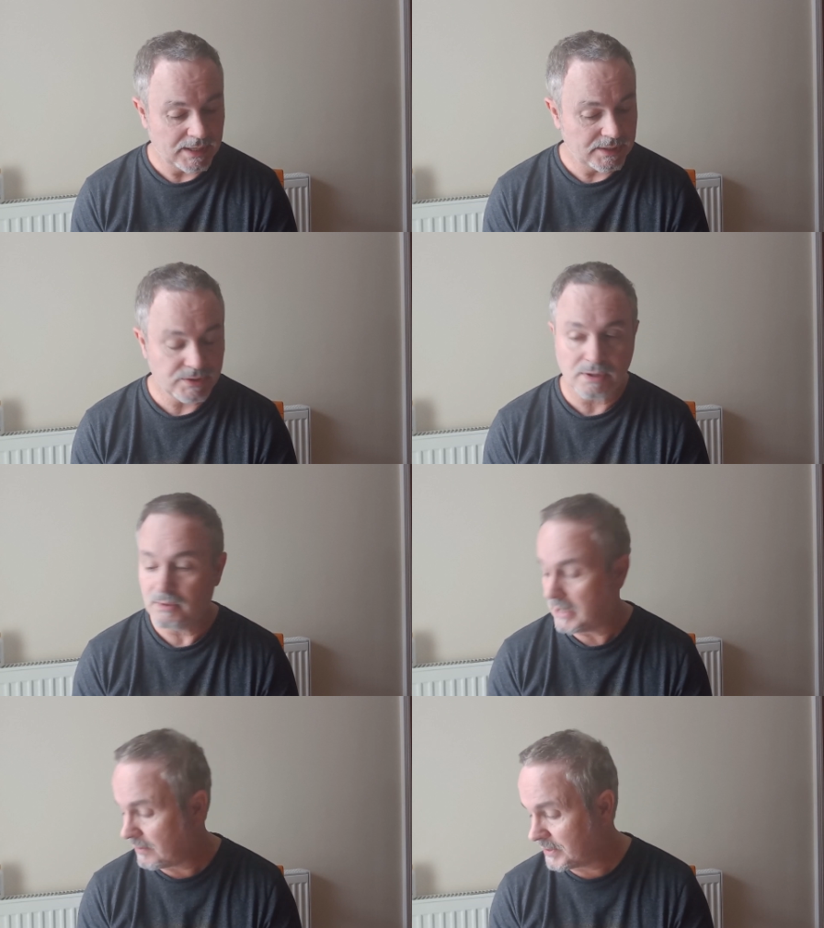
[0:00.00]
So
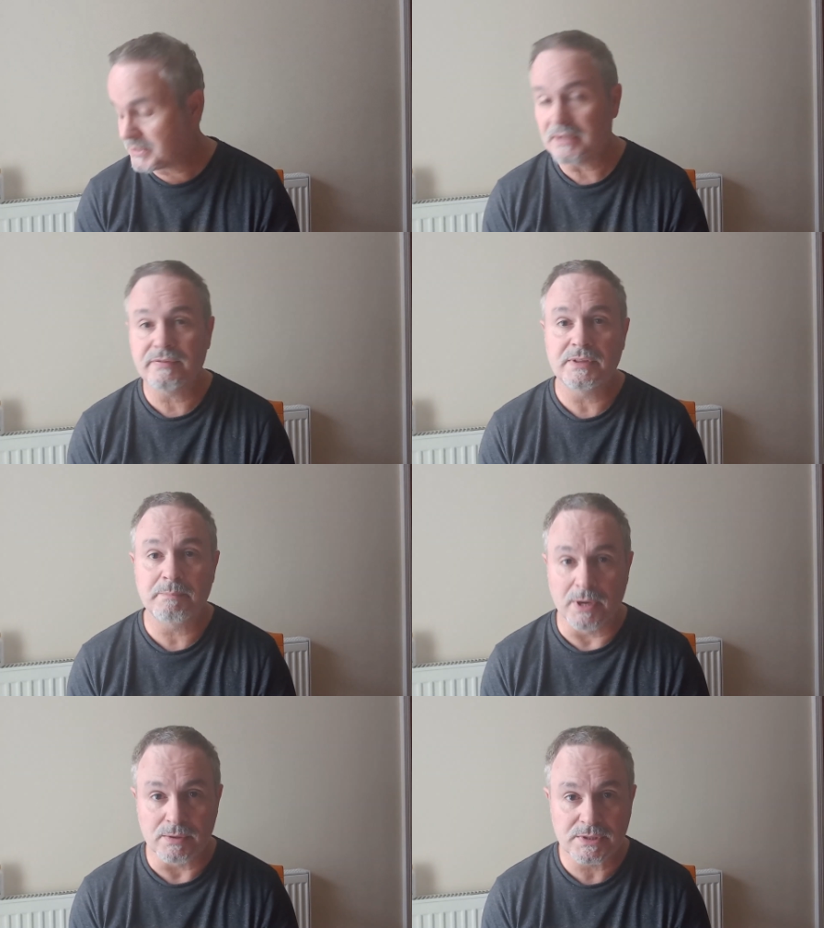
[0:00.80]
having stuff in the
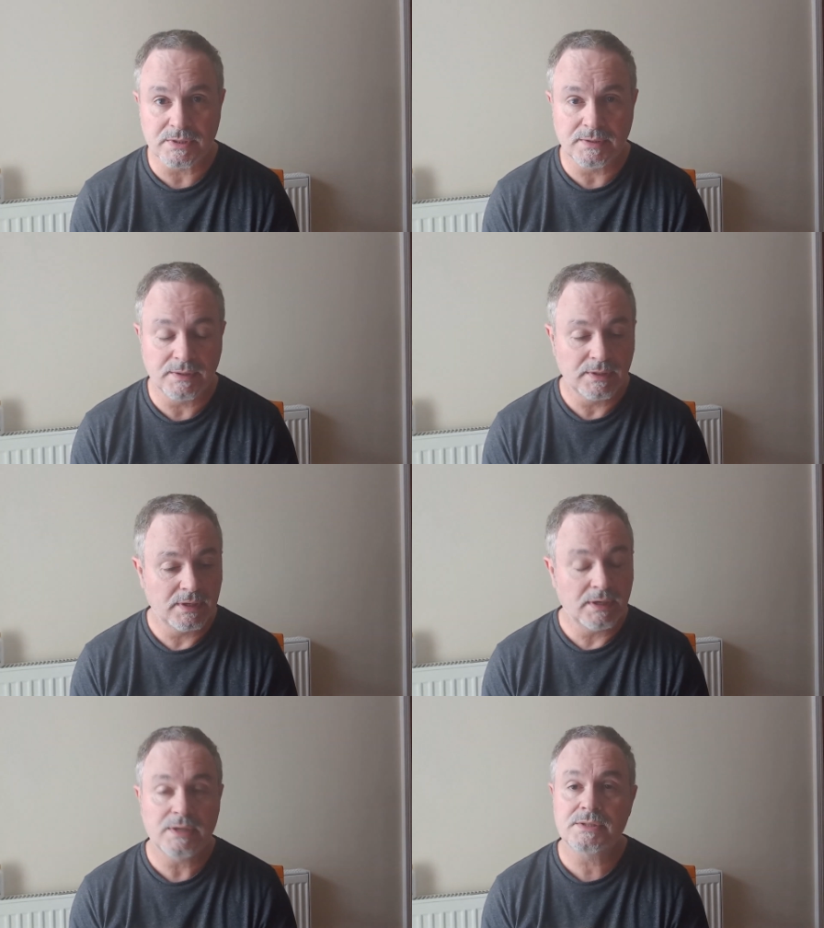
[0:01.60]
post
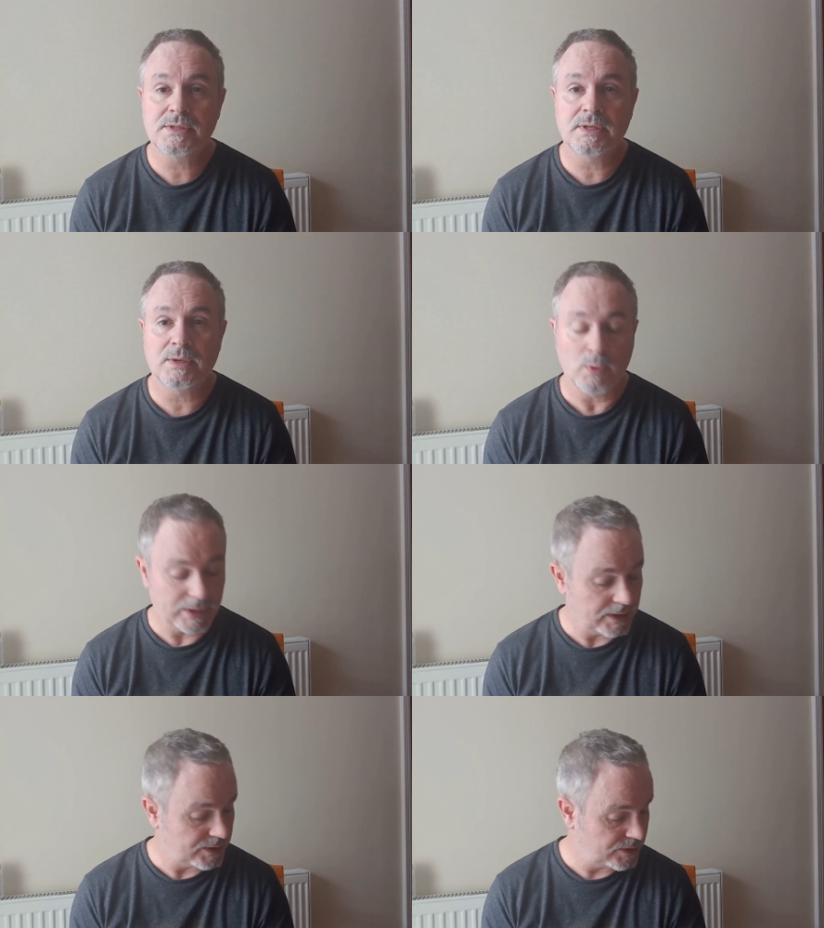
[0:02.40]
is quite nice.